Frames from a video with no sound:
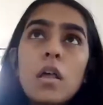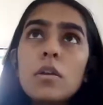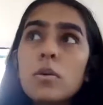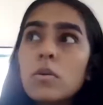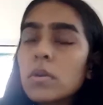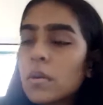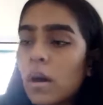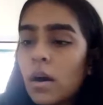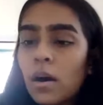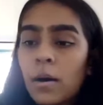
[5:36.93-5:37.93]
look,
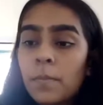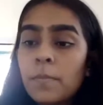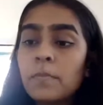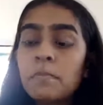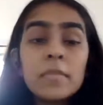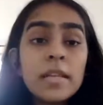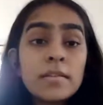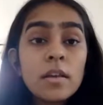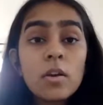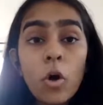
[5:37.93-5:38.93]

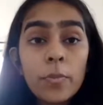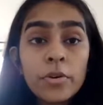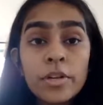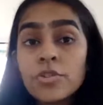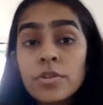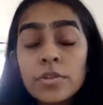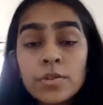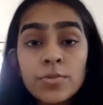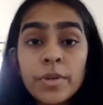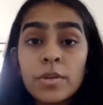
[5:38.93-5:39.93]
these are
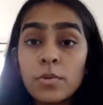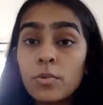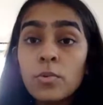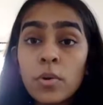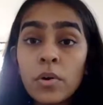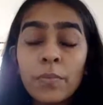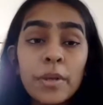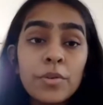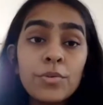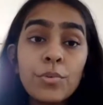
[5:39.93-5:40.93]
corporations we know who have
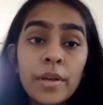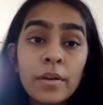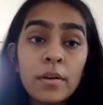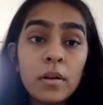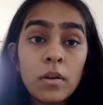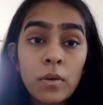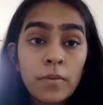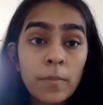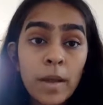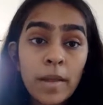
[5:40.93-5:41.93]
been doing a lot
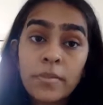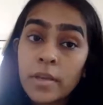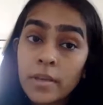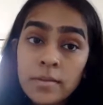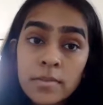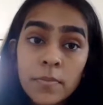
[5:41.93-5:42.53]
of bad things.